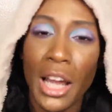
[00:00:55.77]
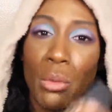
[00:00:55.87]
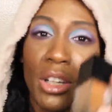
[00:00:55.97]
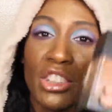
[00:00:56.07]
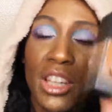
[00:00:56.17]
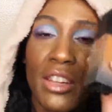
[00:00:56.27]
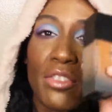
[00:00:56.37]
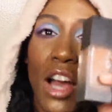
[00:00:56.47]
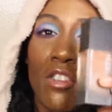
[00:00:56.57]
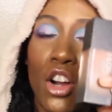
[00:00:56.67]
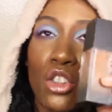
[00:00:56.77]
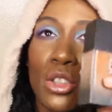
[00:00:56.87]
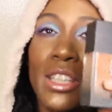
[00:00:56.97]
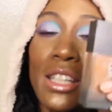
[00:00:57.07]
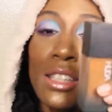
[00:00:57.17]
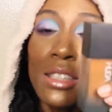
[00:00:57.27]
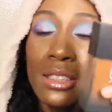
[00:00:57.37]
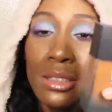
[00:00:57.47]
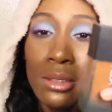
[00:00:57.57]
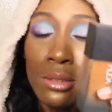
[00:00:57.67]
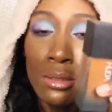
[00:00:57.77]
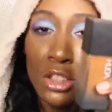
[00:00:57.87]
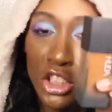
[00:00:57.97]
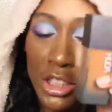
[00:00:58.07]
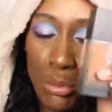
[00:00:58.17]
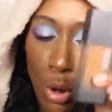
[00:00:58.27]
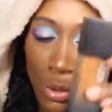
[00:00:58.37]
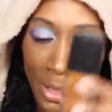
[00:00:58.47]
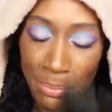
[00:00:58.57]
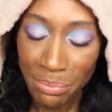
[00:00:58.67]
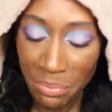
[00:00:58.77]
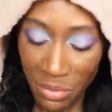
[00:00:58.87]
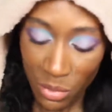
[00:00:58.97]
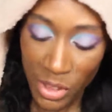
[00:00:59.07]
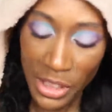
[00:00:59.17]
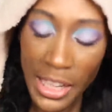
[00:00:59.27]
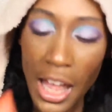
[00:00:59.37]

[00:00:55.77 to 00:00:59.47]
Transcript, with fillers: I wear the shade five hundred G Mocha. And then I